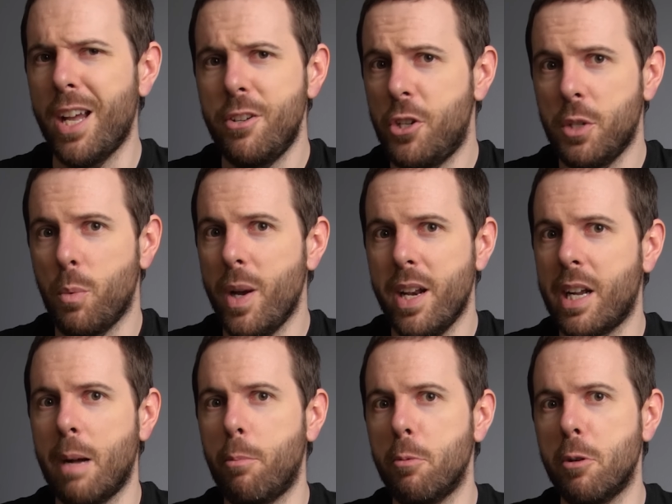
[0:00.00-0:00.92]
I'd just wait a
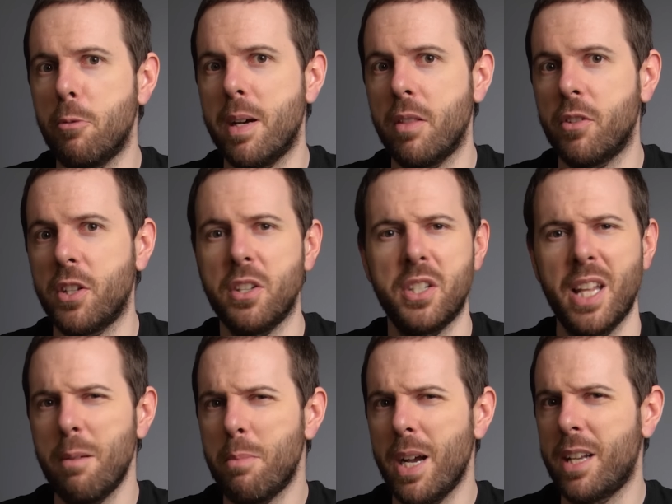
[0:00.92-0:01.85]
couple more months
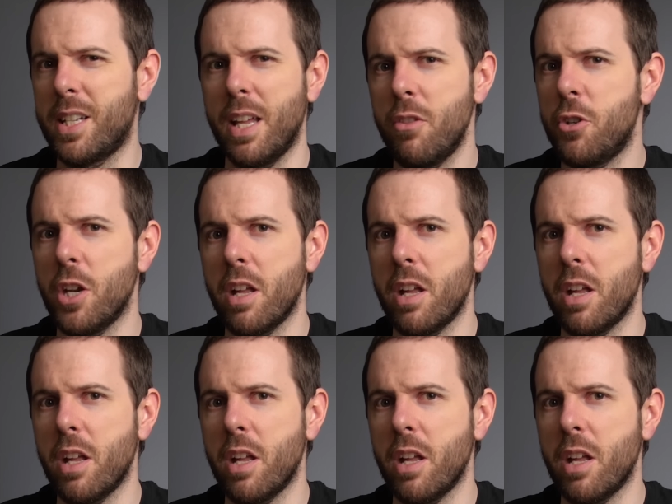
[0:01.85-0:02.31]
instead of buying 10th